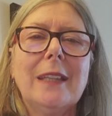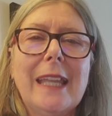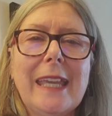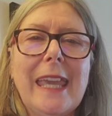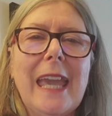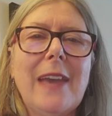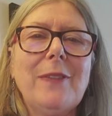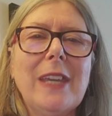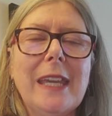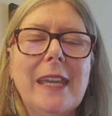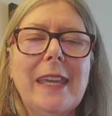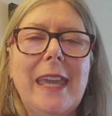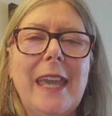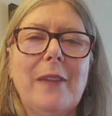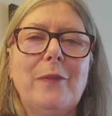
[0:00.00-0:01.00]
Like having
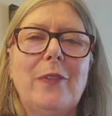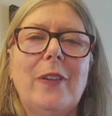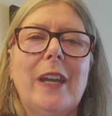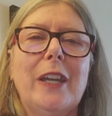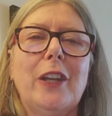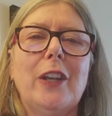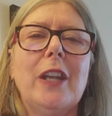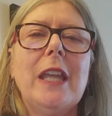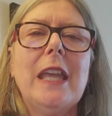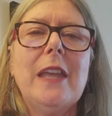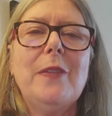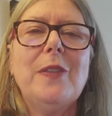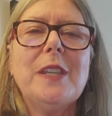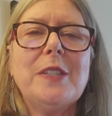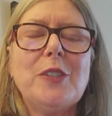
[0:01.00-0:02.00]
a campfire,
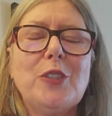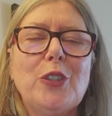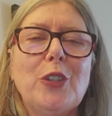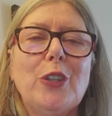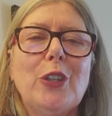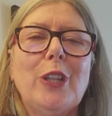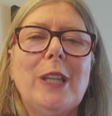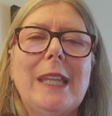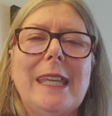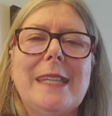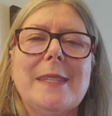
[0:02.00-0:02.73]
this journal